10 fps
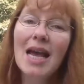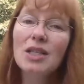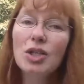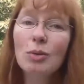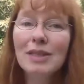
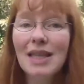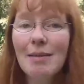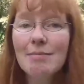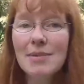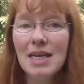And so what
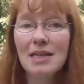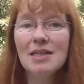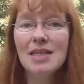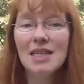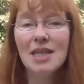that
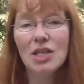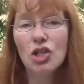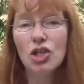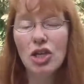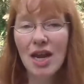means is that
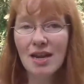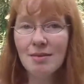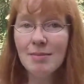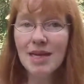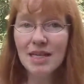
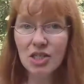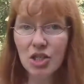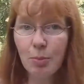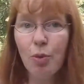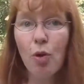shame is
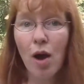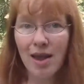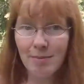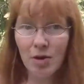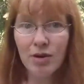the
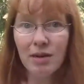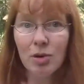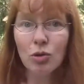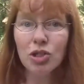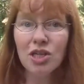primary
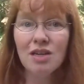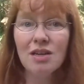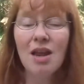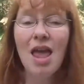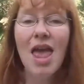emotion
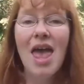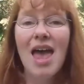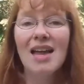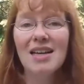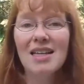
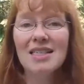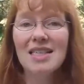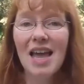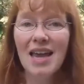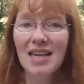and
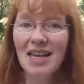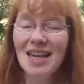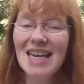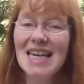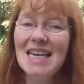
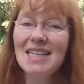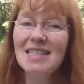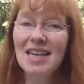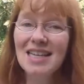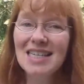anxiety
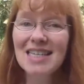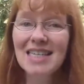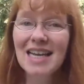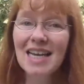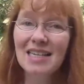is a
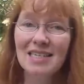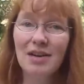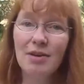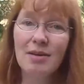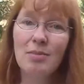
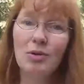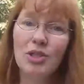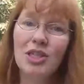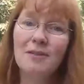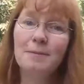secondary
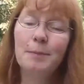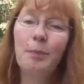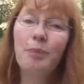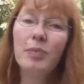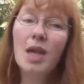emotion.
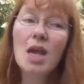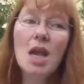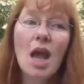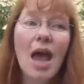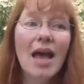
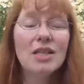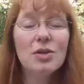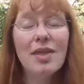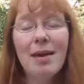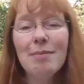And
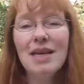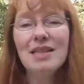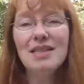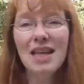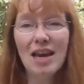so that
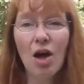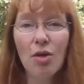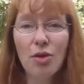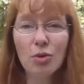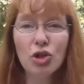means that
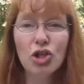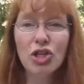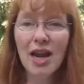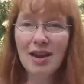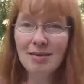although
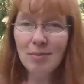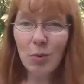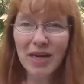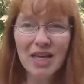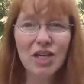shame,
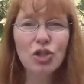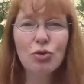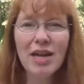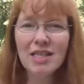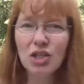we can
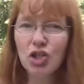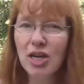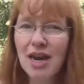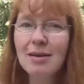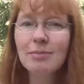address
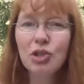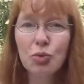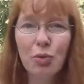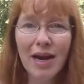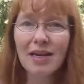shame
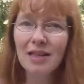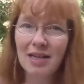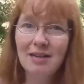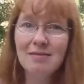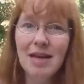
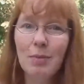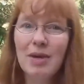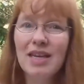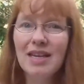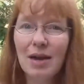directly and
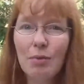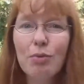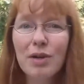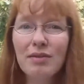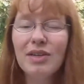we can get
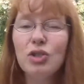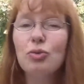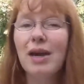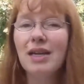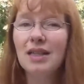rid of it
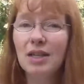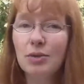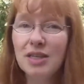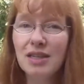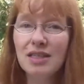directly
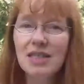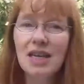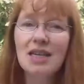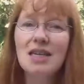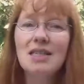using the
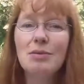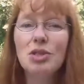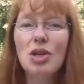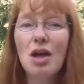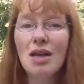techniques I
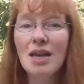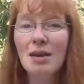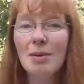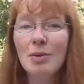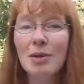was
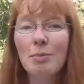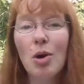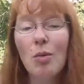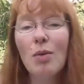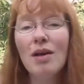talking about in
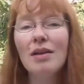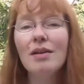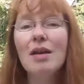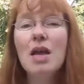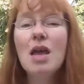part
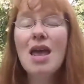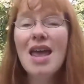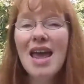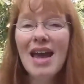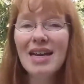1,
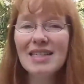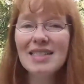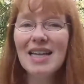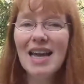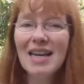
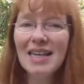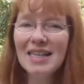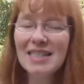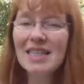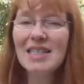
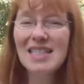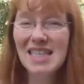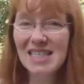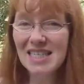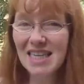anxiety, since it's
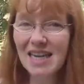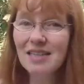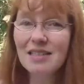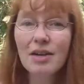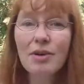a
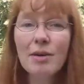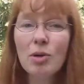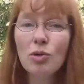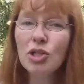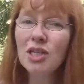secondary
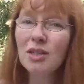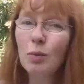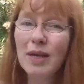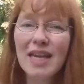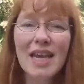emotion,
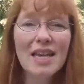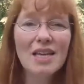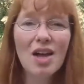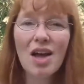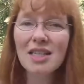we
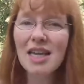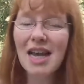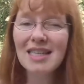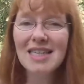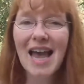cannot
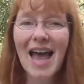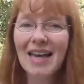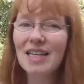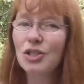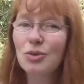
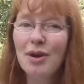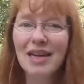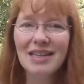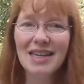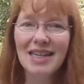attack it
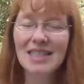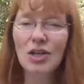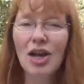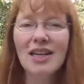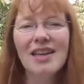directly. It's
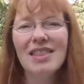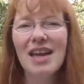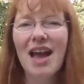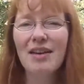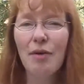not the
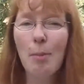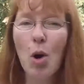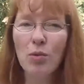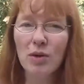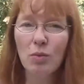kind of
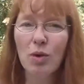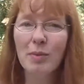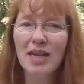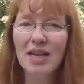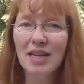opponent where
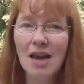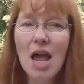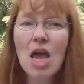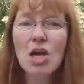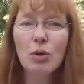we can
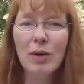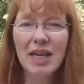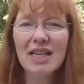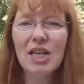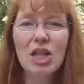
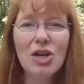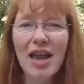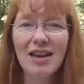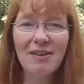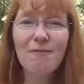
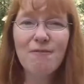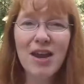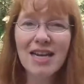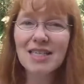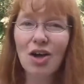look at it
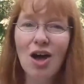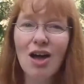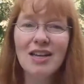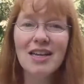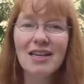face
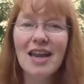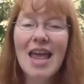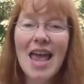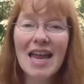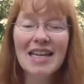on
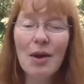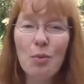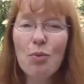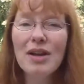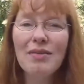and
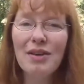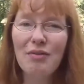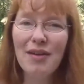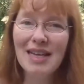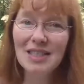get rid of it
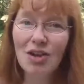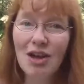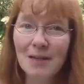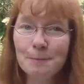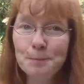face
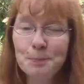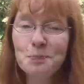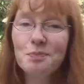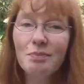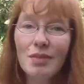on.
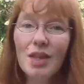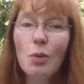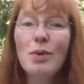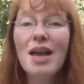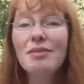
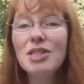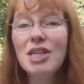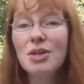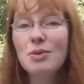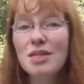We have
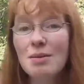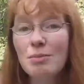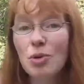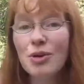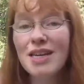to use a
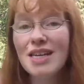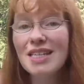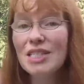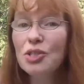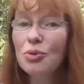more
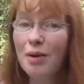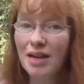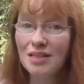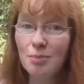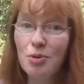
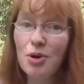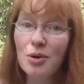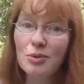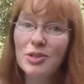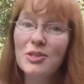indirect
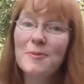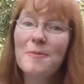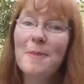approach.